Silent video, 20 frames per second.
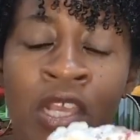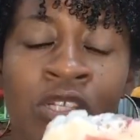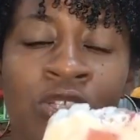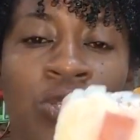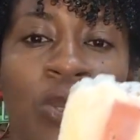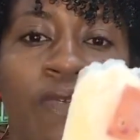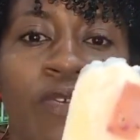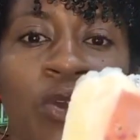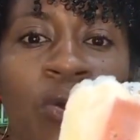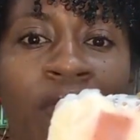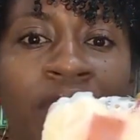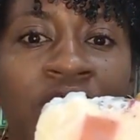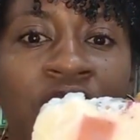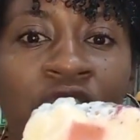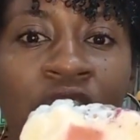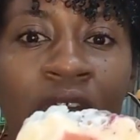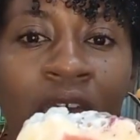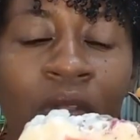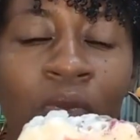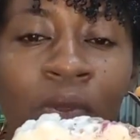So if you have a
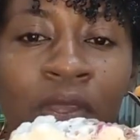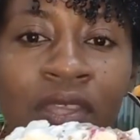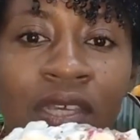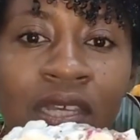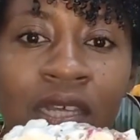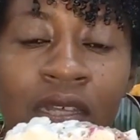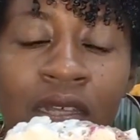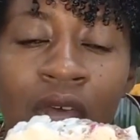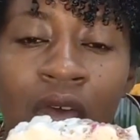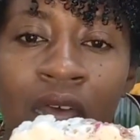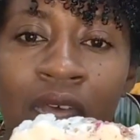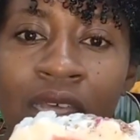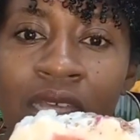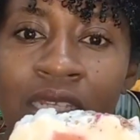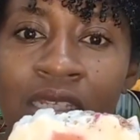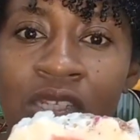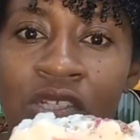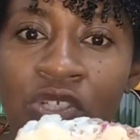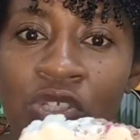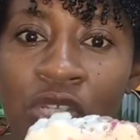child with a
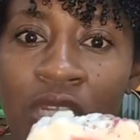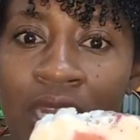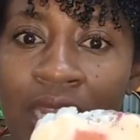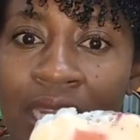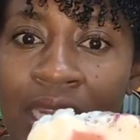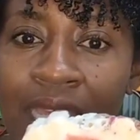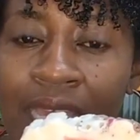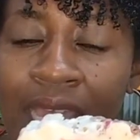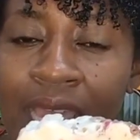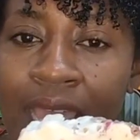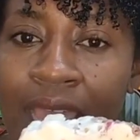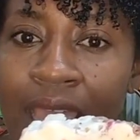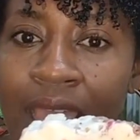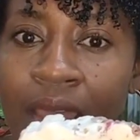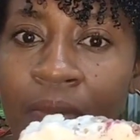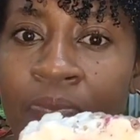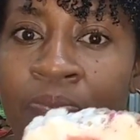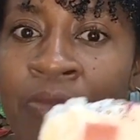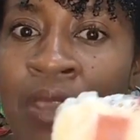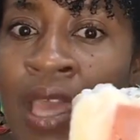condition in the
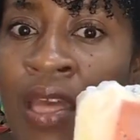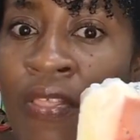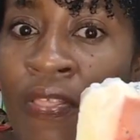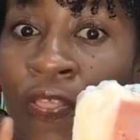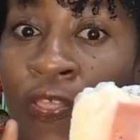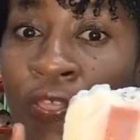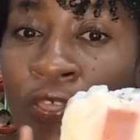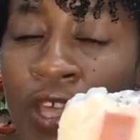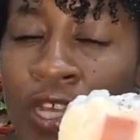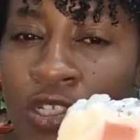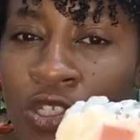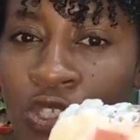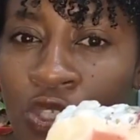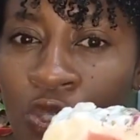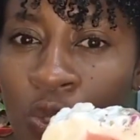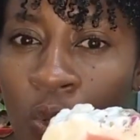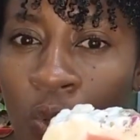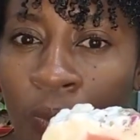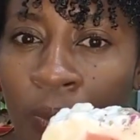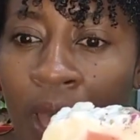hair, this
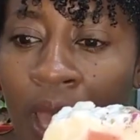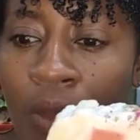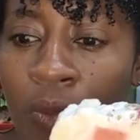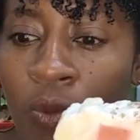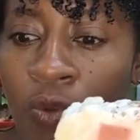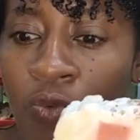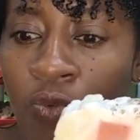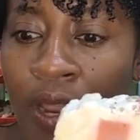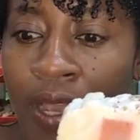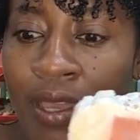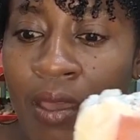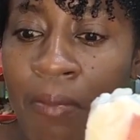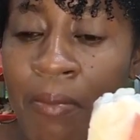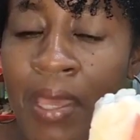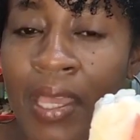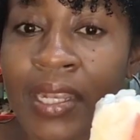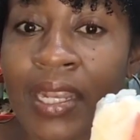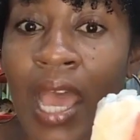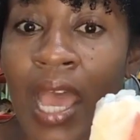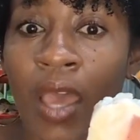soap I would
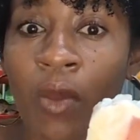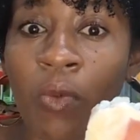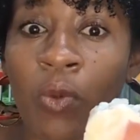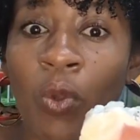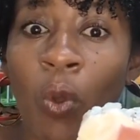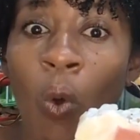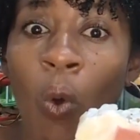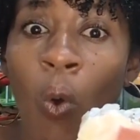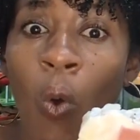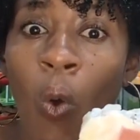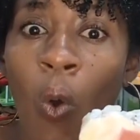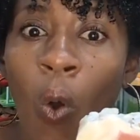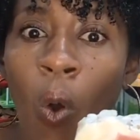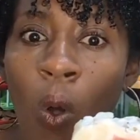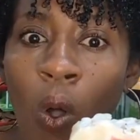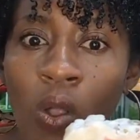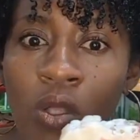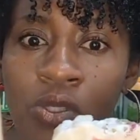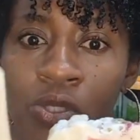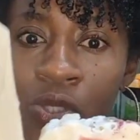recommend. I would
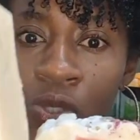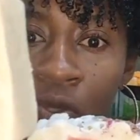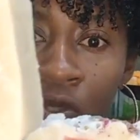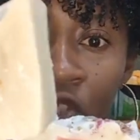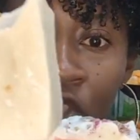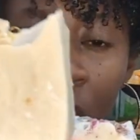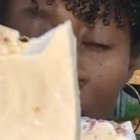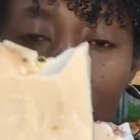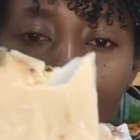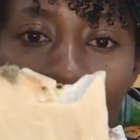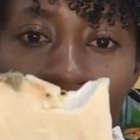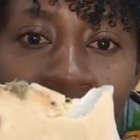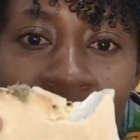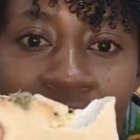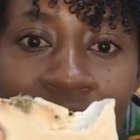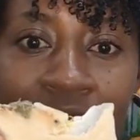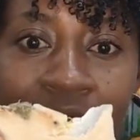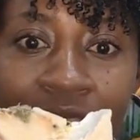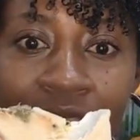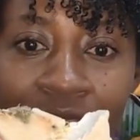also jump back
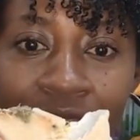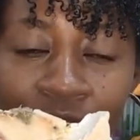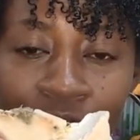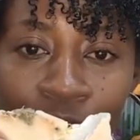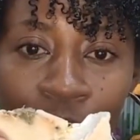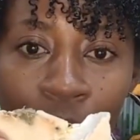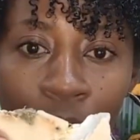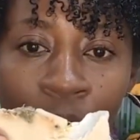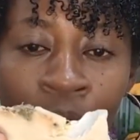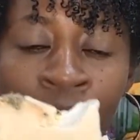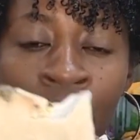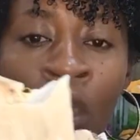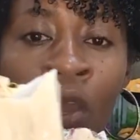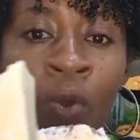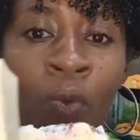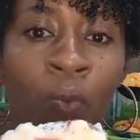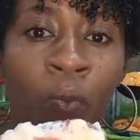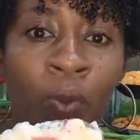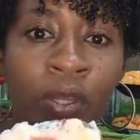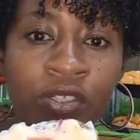to this soap,
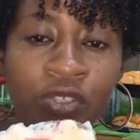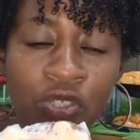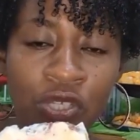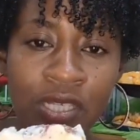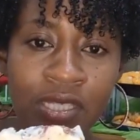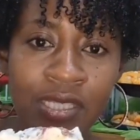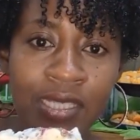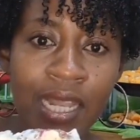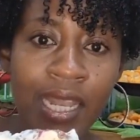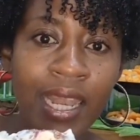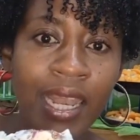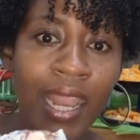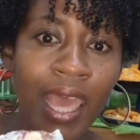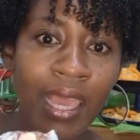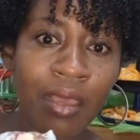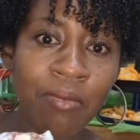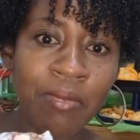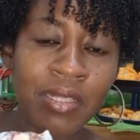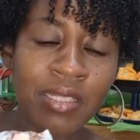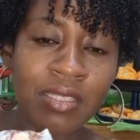which is the
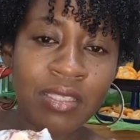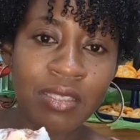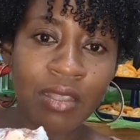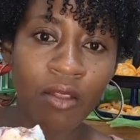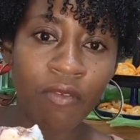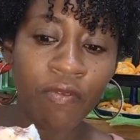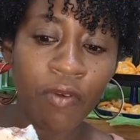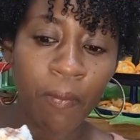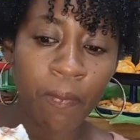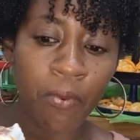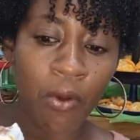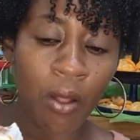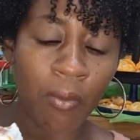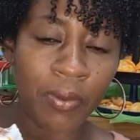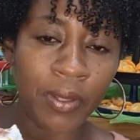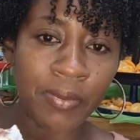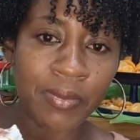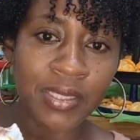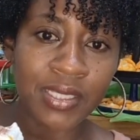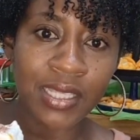lime and sulfur
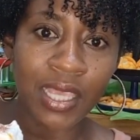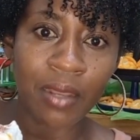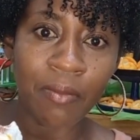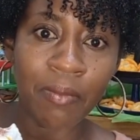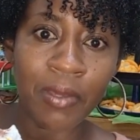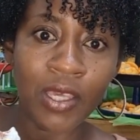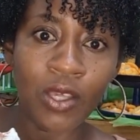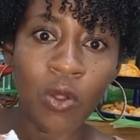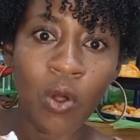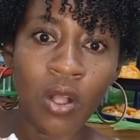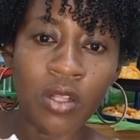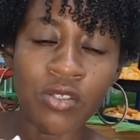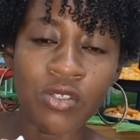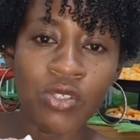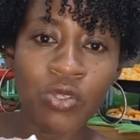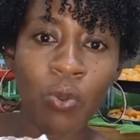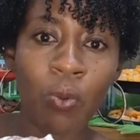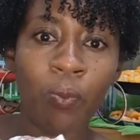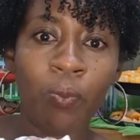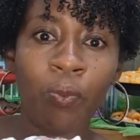problem skin be gone
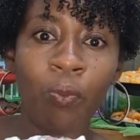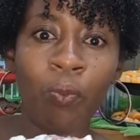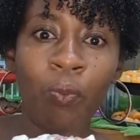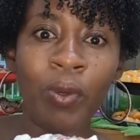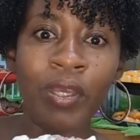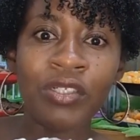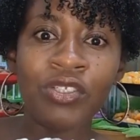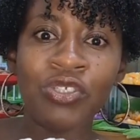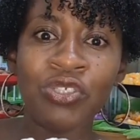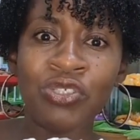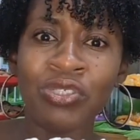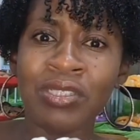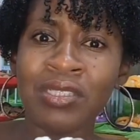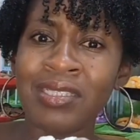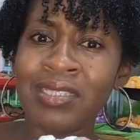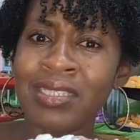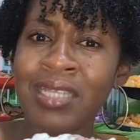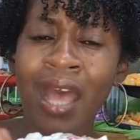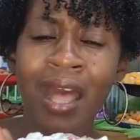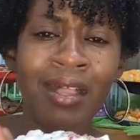soap, which
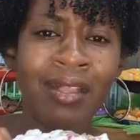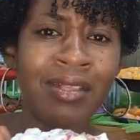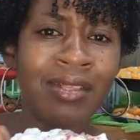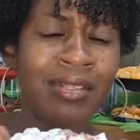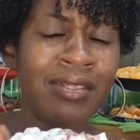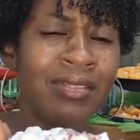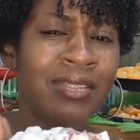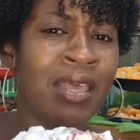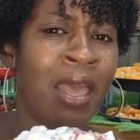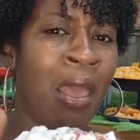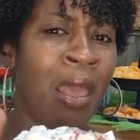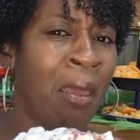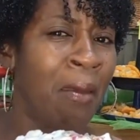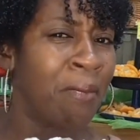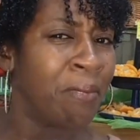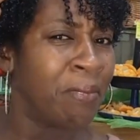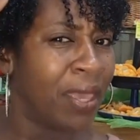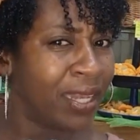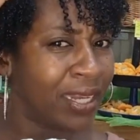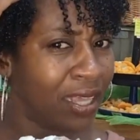tackles
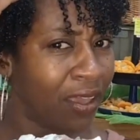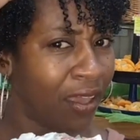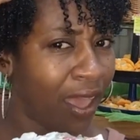many.